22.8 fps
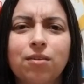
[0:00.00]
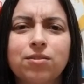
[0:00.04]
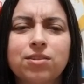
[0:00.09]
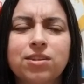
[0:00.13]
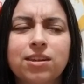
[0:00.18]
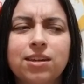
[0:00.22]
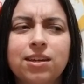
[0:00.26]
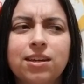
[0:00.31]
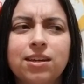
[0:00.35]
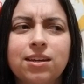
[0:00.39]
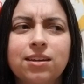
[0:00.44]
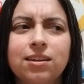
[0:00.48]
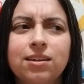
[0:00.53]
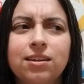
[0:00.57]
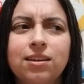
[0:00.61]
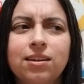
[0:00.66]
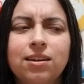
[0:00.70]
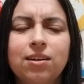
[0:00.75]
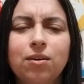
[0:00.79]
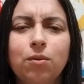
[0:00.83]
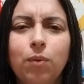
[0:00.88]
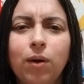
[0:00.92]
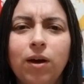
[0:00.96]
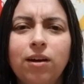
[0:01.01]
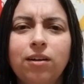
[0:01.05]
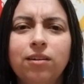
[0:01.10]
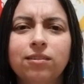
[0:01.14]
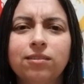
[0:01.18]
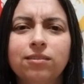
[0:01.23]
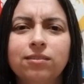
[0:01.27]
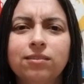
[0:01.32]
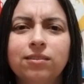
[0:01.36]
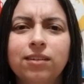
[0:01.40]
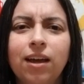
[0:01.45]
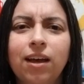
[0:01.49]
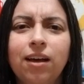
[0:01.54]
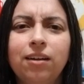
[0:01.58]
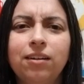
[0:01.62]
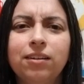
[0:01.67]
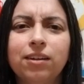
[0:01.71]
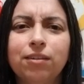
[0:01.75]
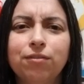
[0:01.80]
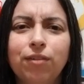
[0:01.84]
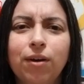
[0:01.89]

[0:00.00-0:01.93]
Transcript: I was like, well, hell,